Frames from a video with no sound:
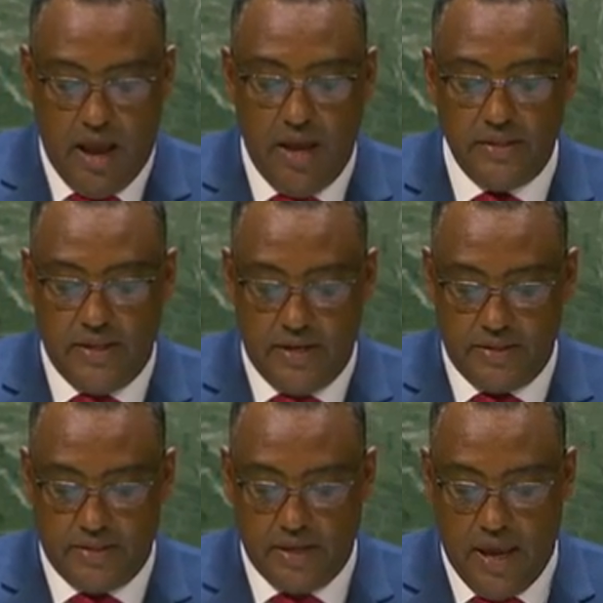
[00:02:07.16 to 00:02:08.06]

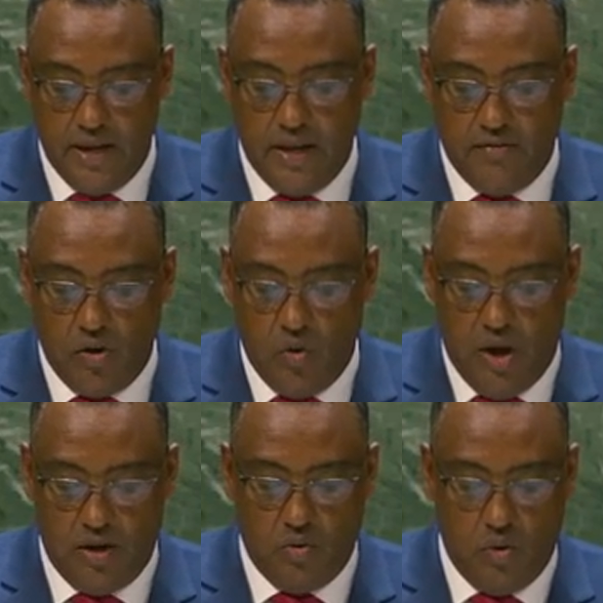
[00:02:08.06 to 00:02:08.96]
engineers, and
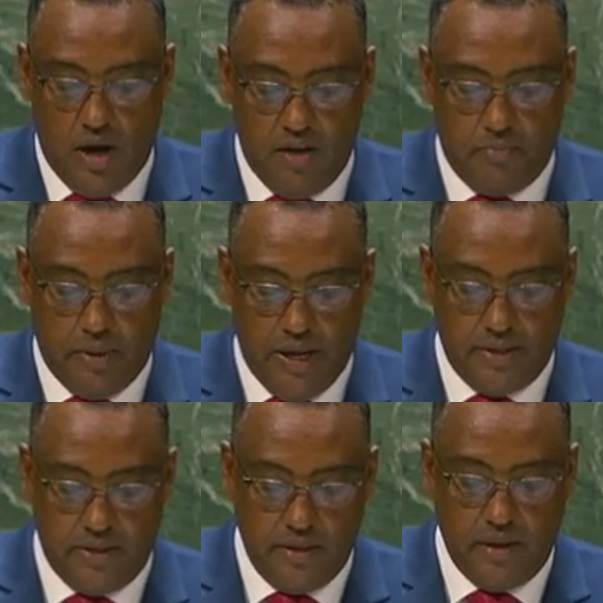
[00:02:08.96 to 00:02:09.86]
everyone who have
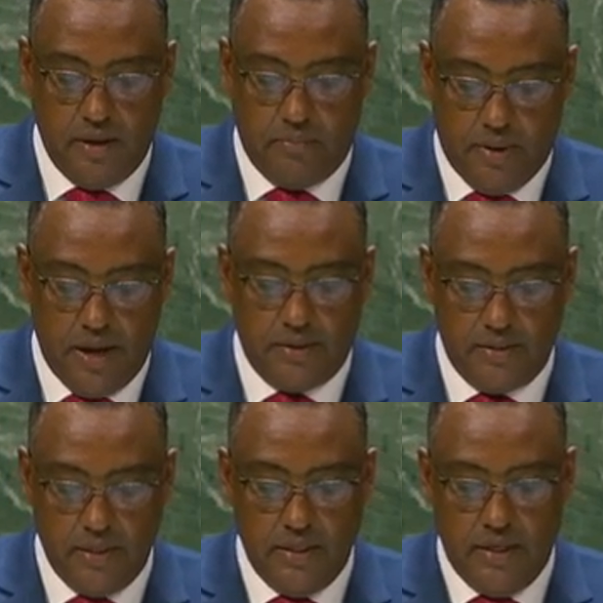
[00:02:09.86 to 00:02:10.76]
played a part
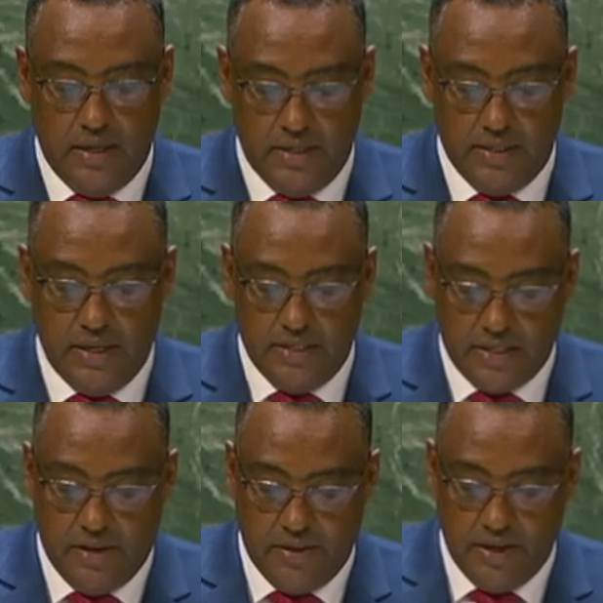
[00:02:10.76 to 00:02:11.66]
in the
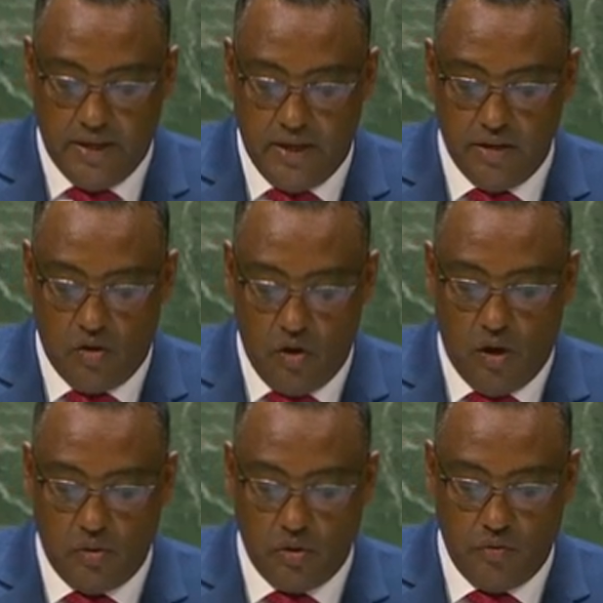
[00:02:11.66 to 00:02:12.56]
discovery and
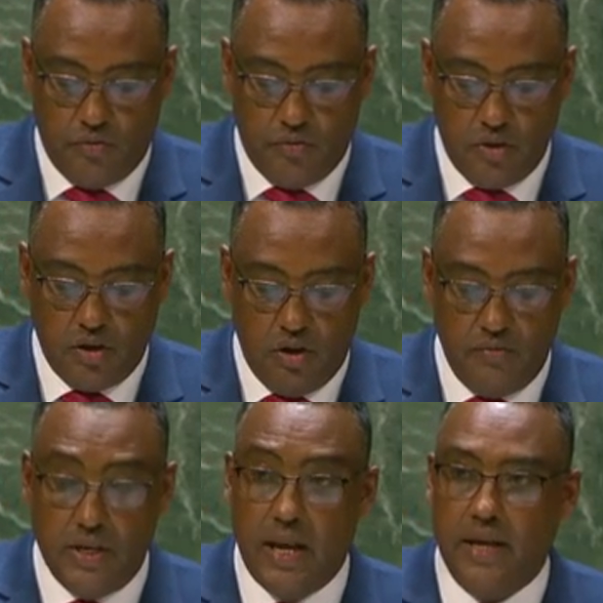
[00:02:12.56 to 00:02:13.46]
rollout of
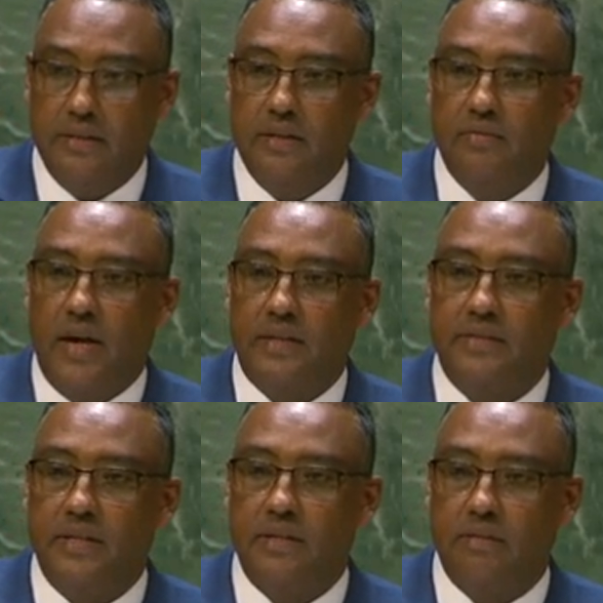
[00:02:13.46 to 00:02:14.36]
COVID-19
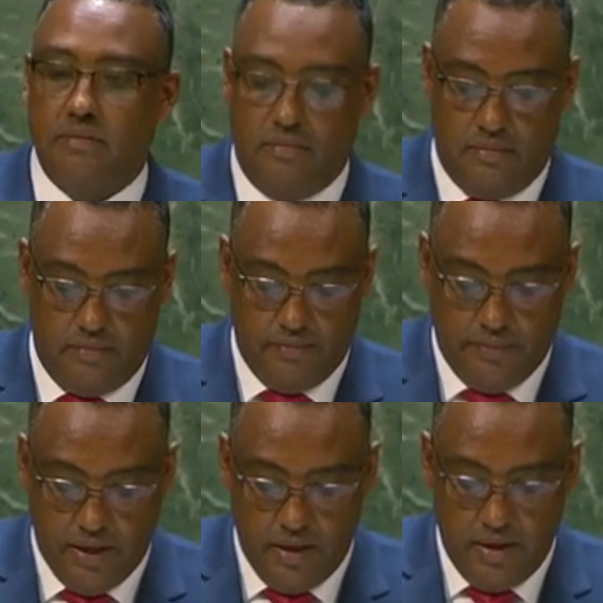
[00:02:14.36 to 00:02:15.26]
vaccine.
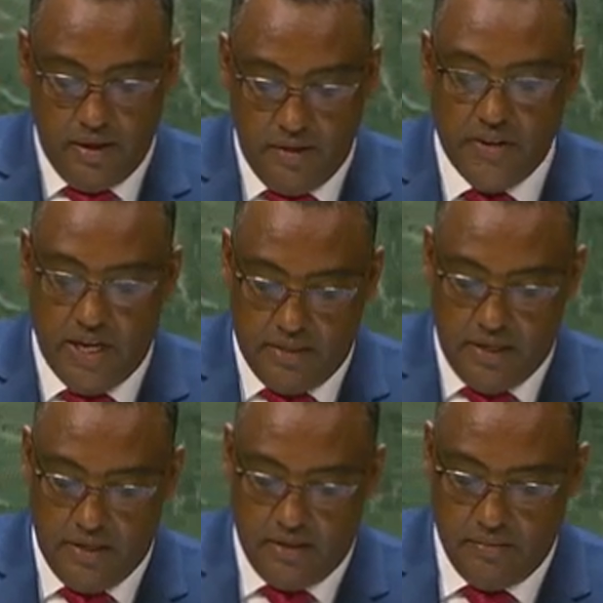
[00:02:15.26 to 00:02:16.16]

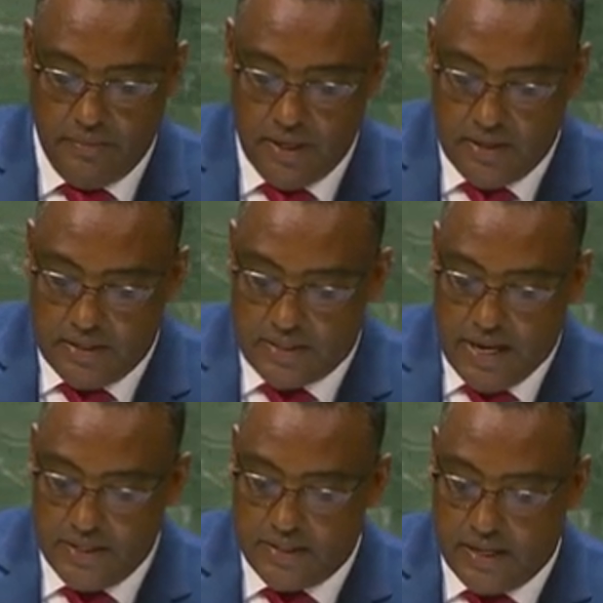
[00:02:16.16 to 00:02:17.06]
Evidently,
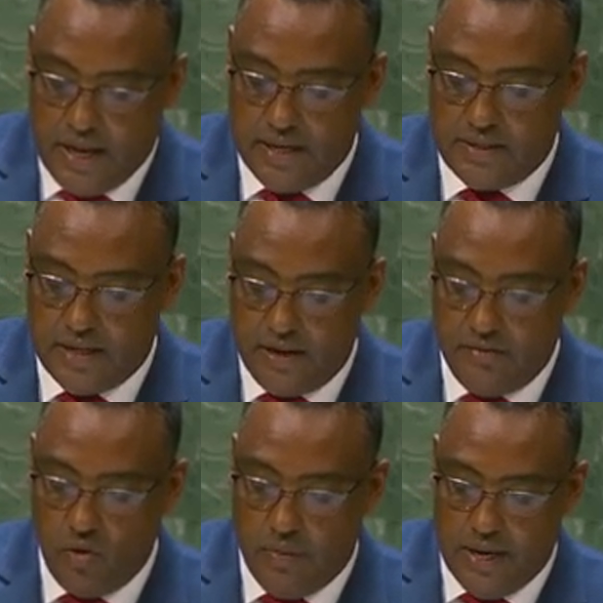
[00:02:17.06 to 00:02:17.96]
science can
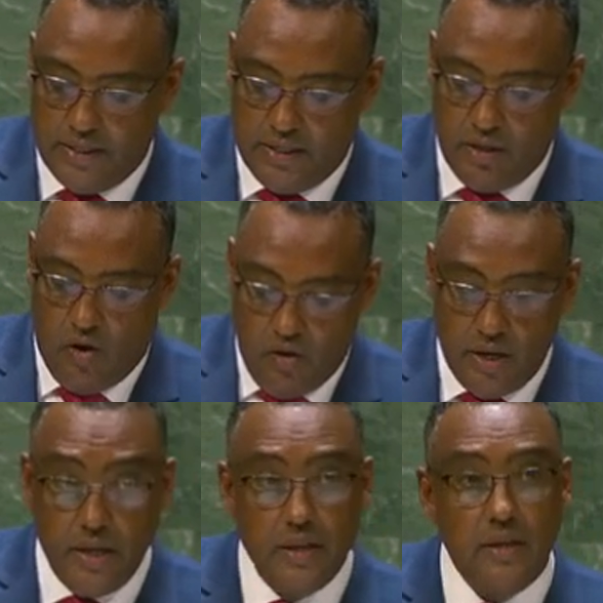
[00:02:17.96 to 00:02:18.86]
serve humanity
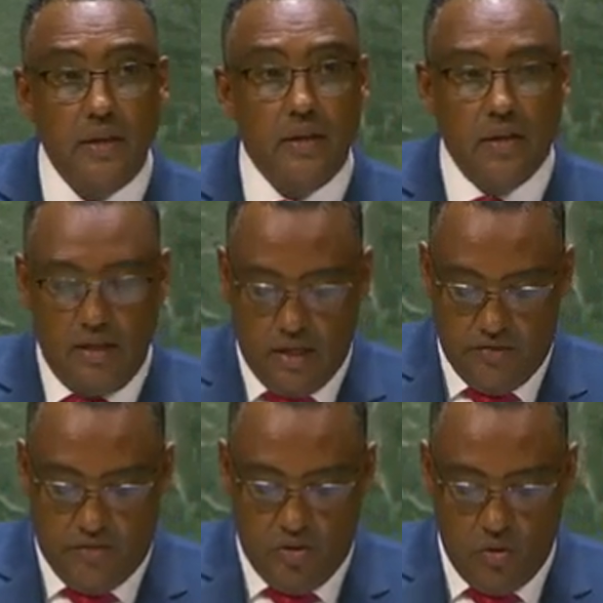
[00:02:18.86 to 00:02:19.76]
only
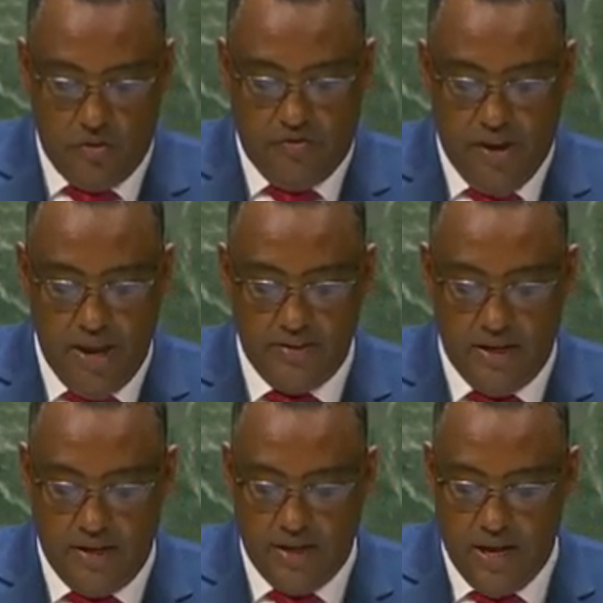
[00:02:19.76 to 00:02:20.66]
if good faith
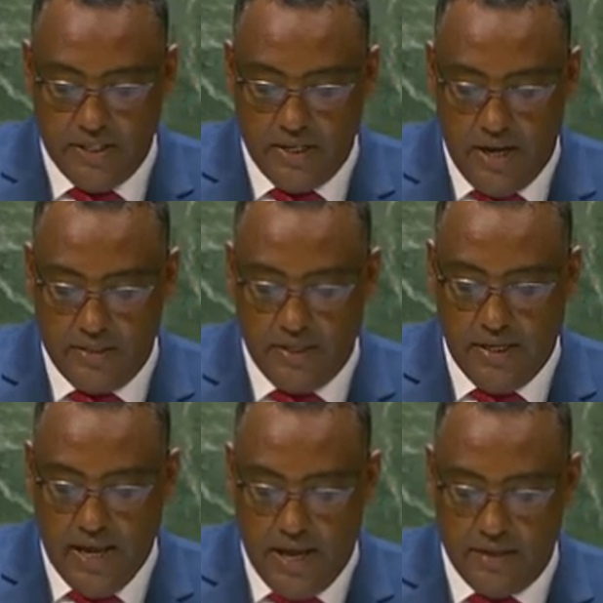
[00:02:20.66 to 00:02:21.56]
and rationality
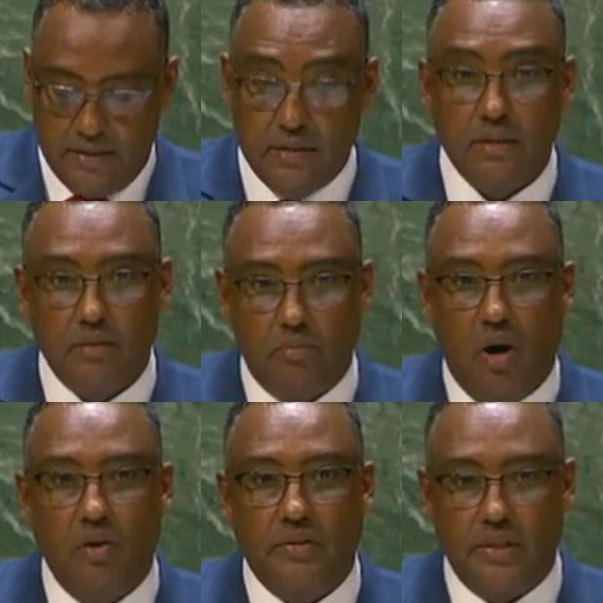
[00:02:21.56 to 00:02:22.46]
guides
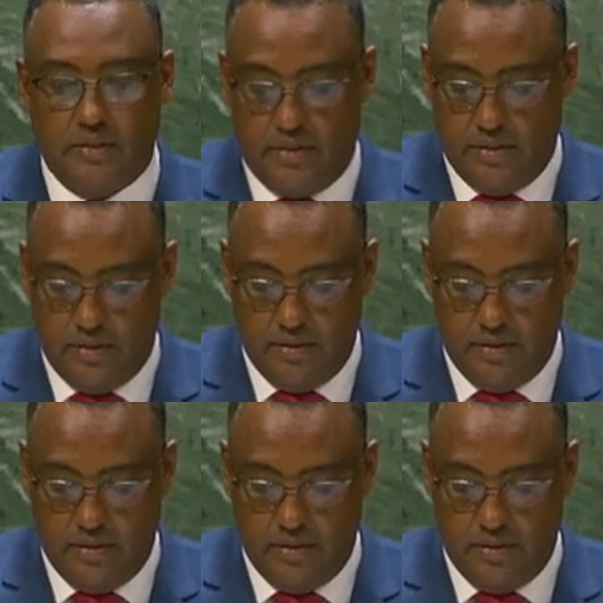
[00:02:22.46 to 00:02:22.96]
politics.